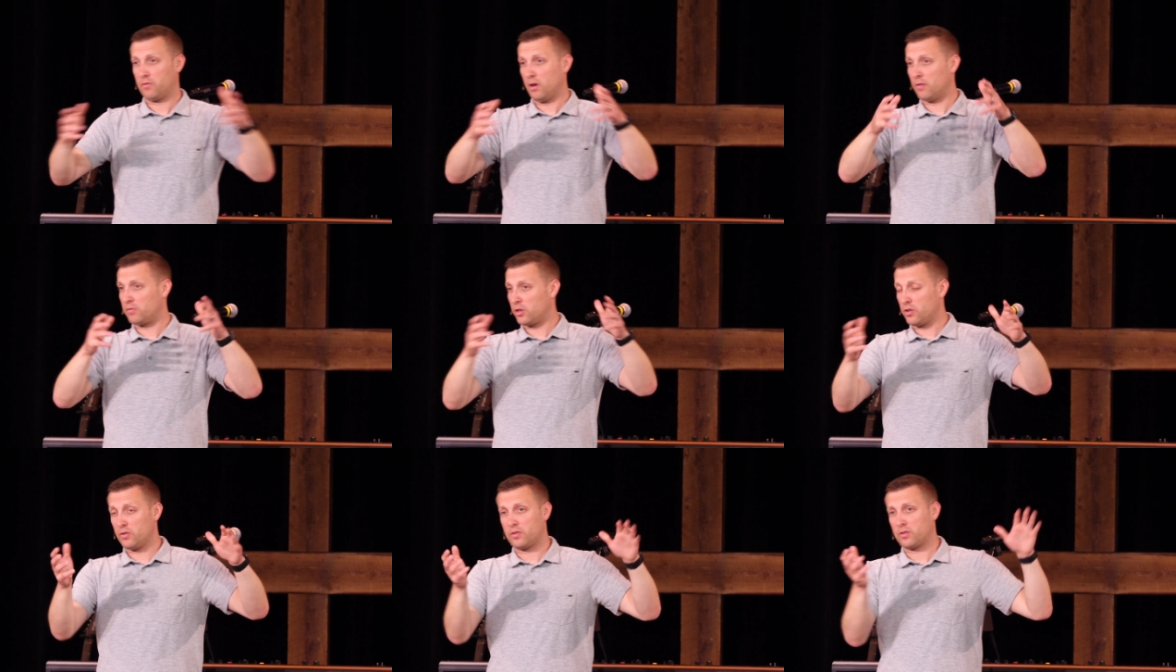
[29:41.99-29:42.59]
of
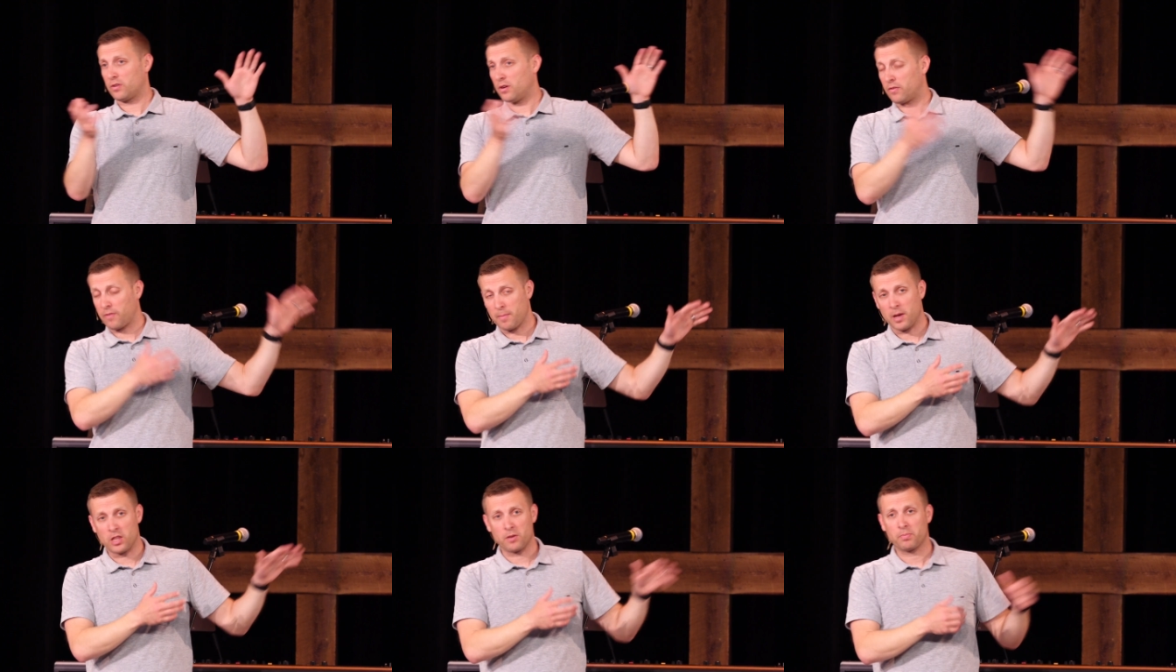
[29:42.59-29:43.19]
Luke or
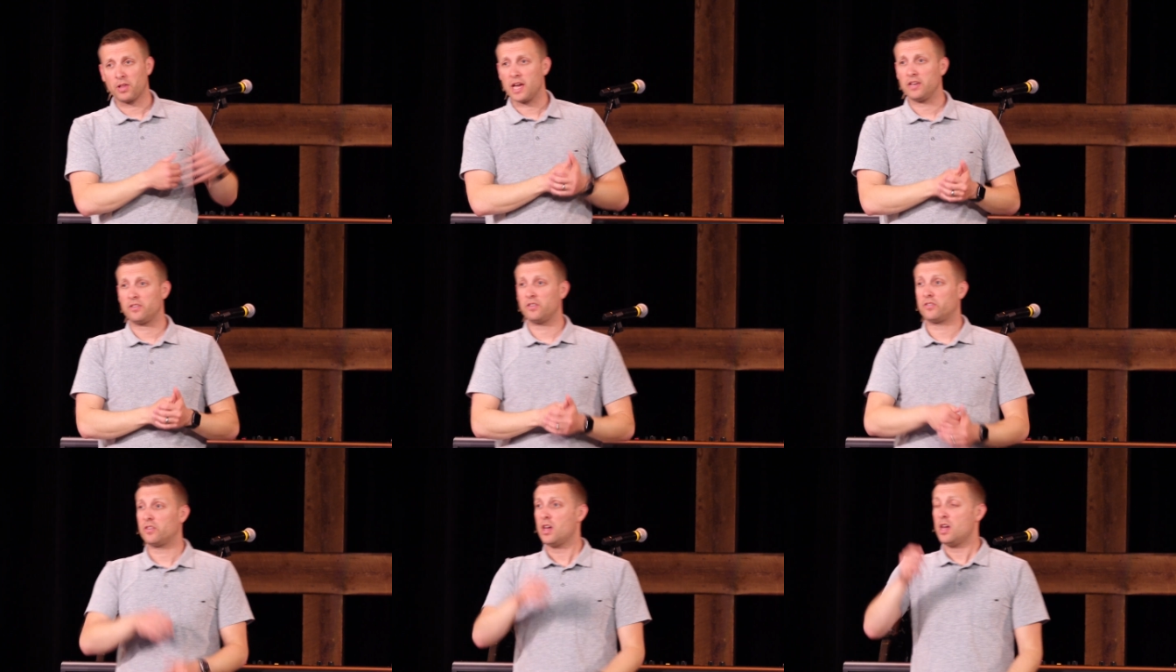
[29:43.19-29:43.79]
from other
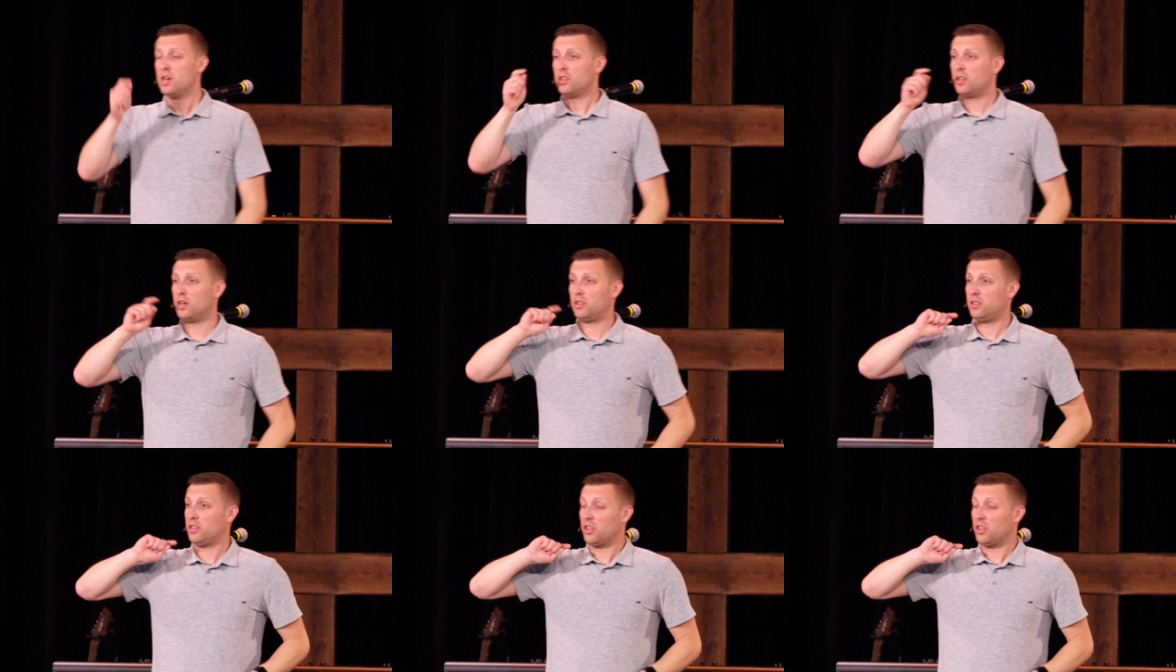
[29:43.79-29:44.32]
places the,